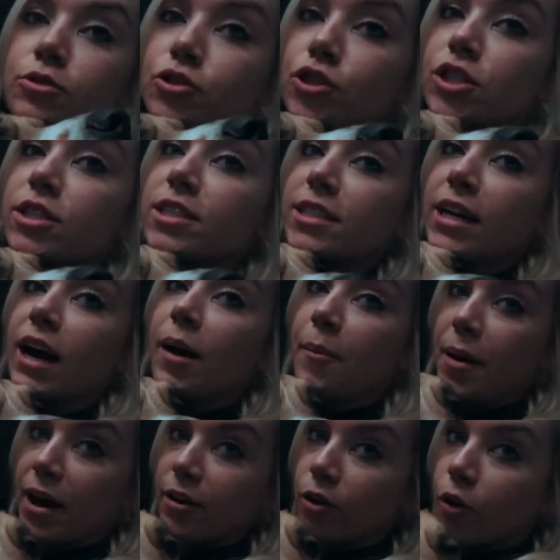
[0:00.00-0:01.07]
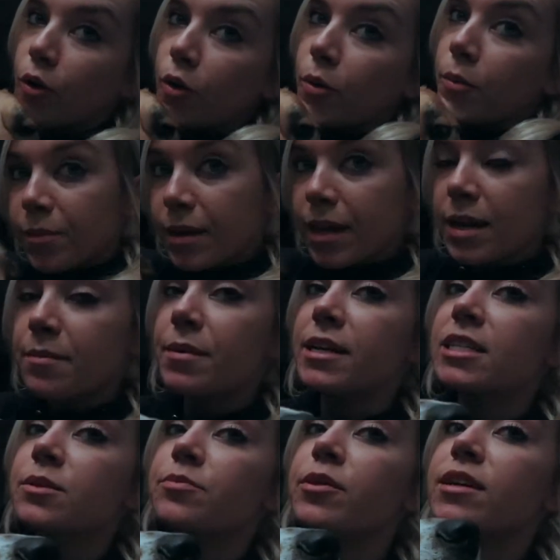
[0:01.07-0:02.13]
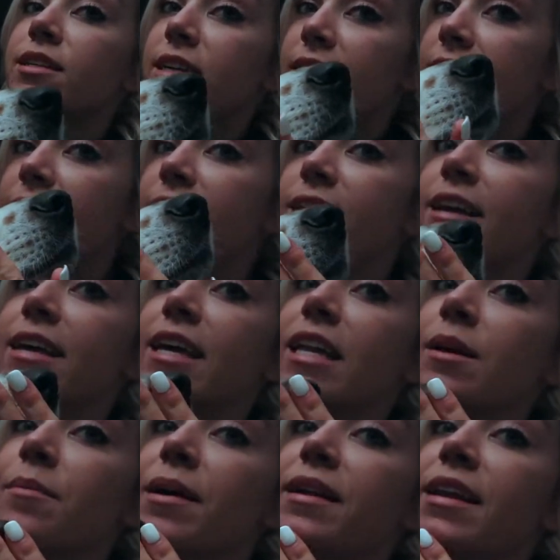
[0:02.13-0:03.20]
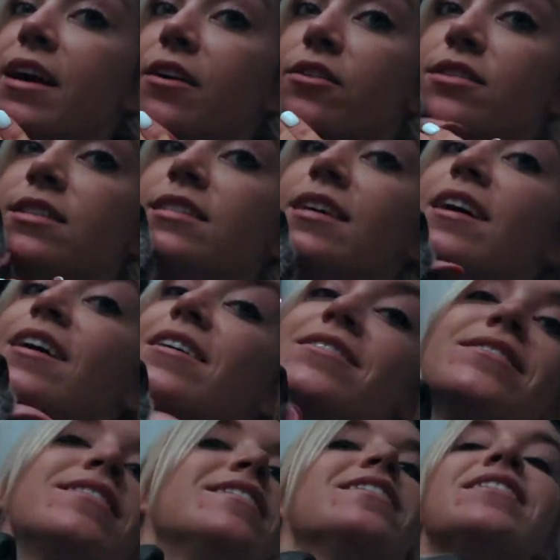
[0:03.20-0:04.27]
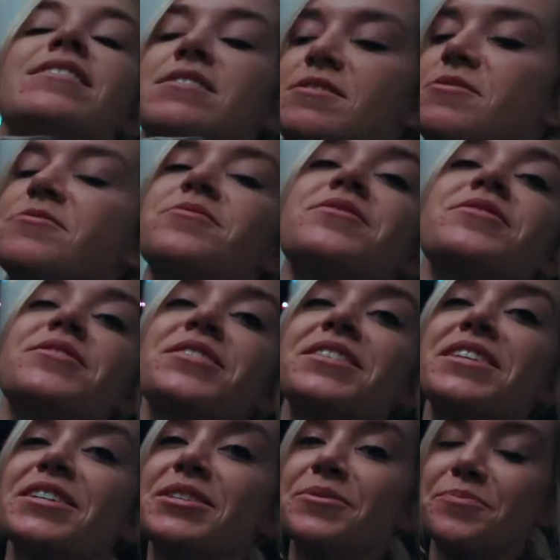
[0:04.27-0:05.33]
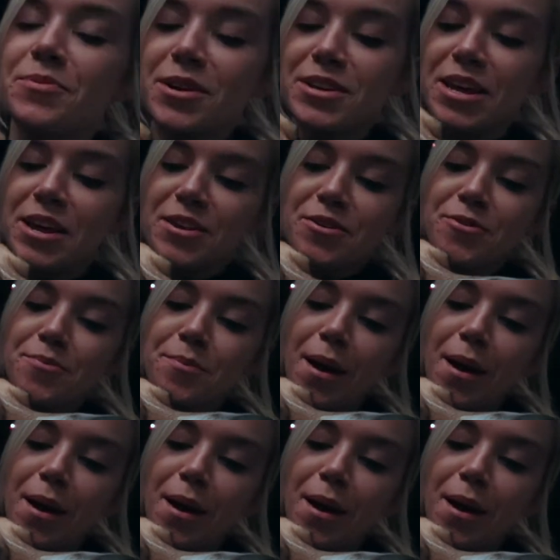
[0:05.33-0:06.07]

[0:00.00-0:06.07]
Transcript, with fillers: Just got back home. I'm getting my spray tan and getting my nails done. Ew, you're gonna get spray tan in your